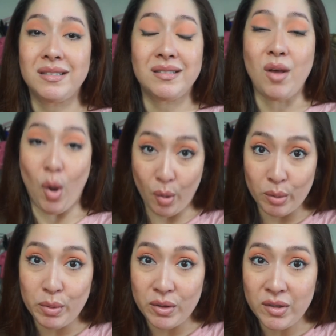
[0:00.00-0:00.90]

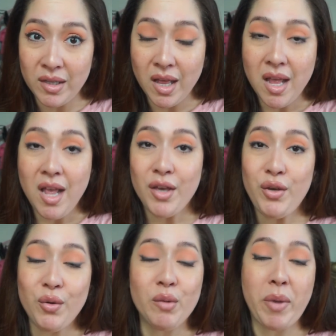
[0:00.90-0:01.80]
horrible,
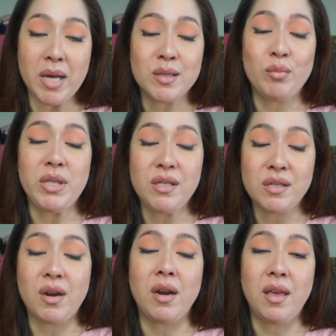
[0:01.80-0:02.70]
you could possibly
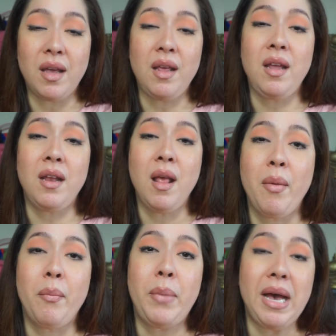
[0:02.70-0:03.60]
start getting
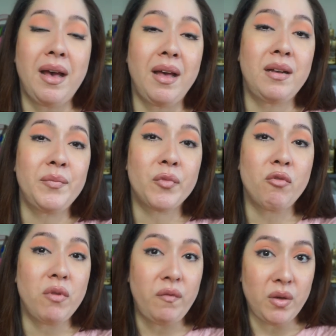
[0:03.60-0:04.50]
bad
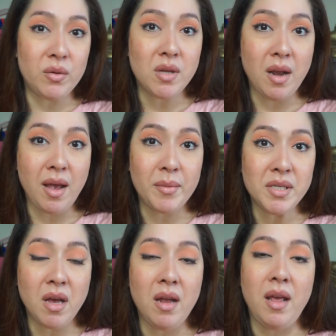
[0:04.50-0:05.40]
reviews on
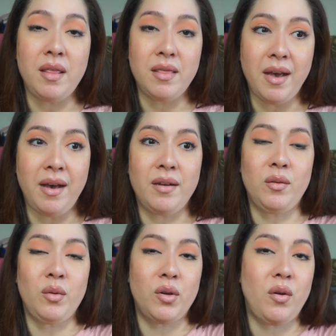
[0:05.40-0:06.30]
Amazon, and that
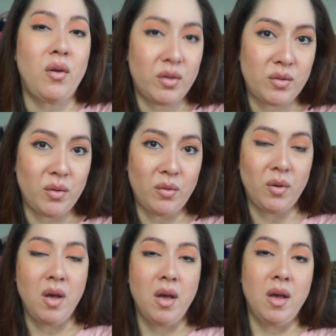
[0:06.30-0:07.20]
could also
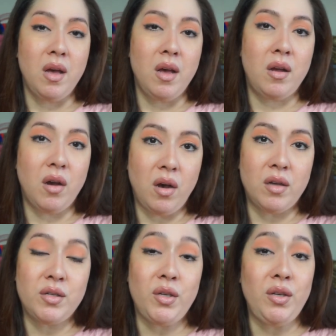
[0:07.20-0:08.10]

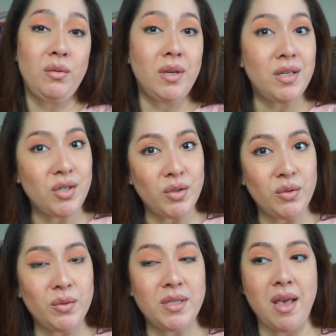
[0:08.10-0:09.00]
cause you
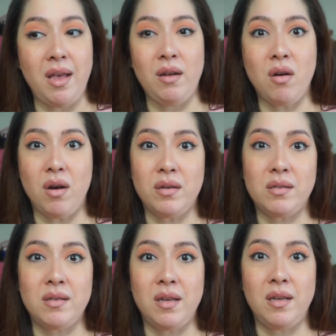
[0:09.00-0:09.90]
issues and
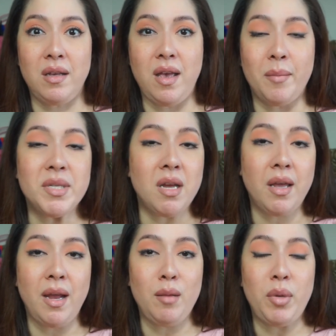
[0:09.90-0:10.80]
cause Amazon
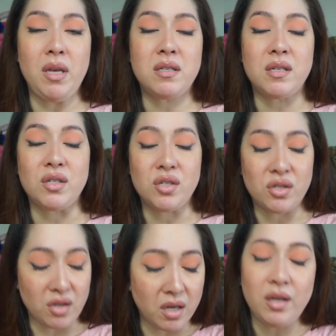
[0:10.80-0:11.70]
KDP to
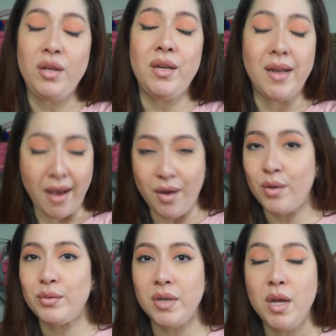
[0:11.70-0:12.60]
shut you down.
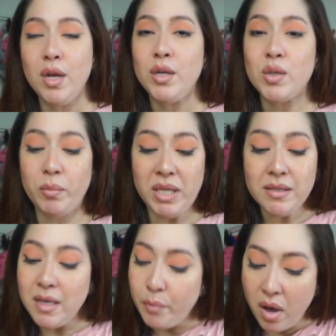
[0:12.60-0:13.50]
So please
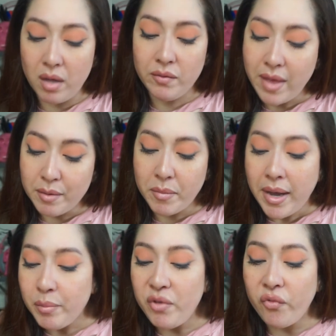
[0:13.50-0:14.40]
keep all of that in
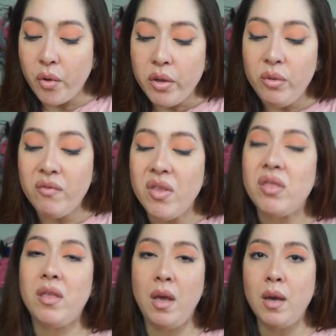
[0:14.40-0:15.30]
mind before you even
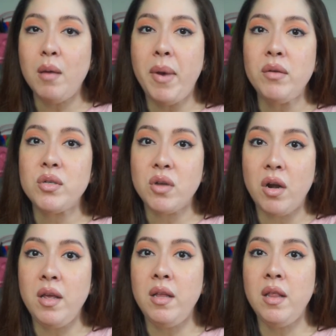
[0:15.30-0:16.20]
think about
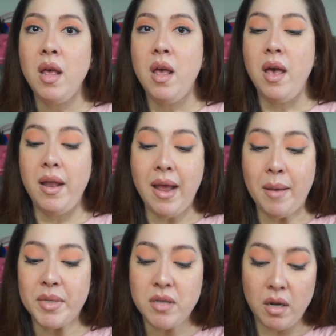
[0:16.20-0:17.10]
starting an
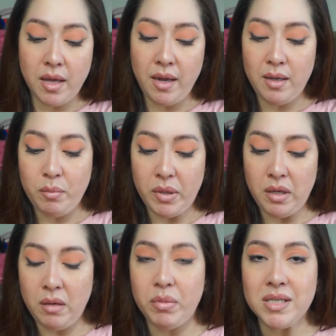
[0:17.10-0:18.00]
Amazon
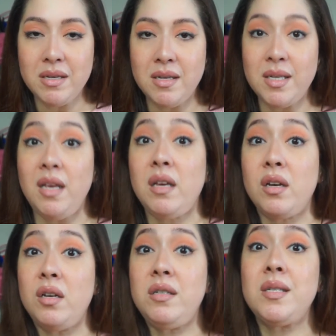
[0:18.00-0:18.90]
KDP business. It
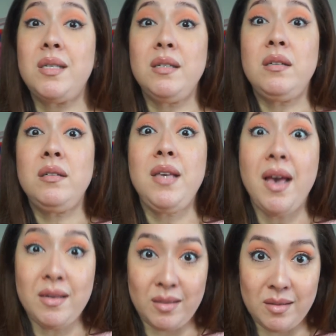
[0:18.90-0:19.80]
could still,
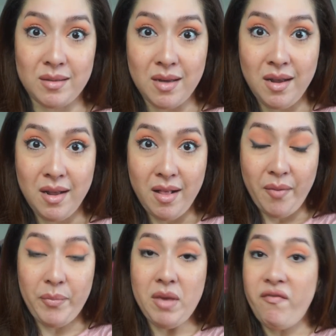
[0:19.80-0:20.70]
yes,
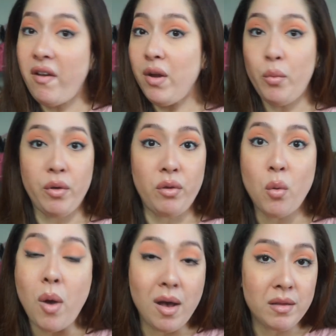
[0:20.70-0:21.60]
be very worth your
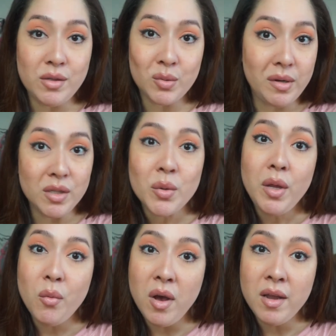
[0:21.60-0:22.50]
while in
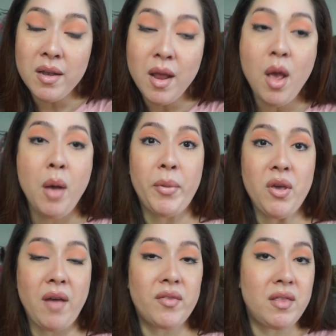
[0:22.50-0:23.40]
2021, but you
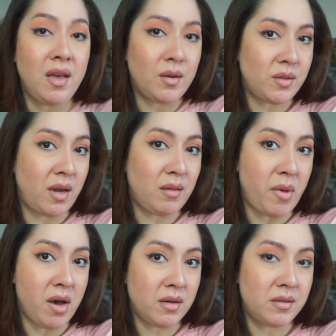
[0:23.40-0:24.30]
have to think outside the
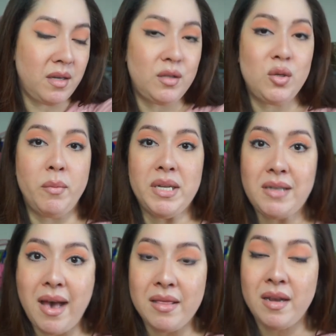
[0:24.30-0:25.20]
box. It's your
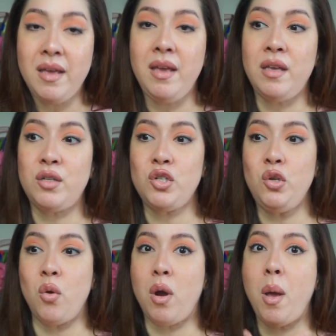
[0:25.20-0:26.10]
mentality, it's
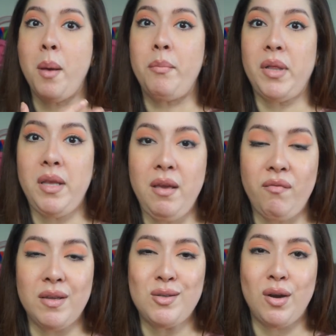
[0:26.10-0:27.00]
your belief,
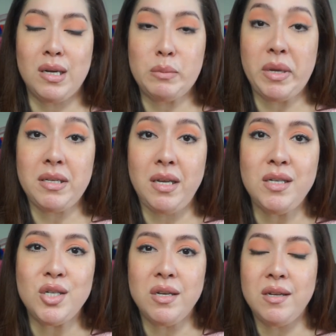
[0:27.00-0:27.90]
it's your
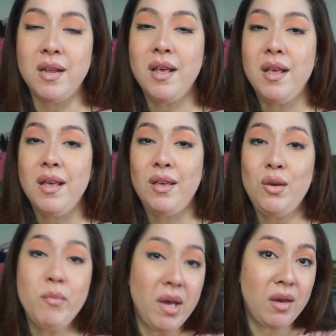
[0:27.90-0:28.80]
expectation.
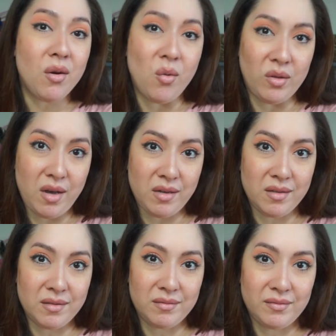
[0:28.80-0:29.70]
You make your own luck.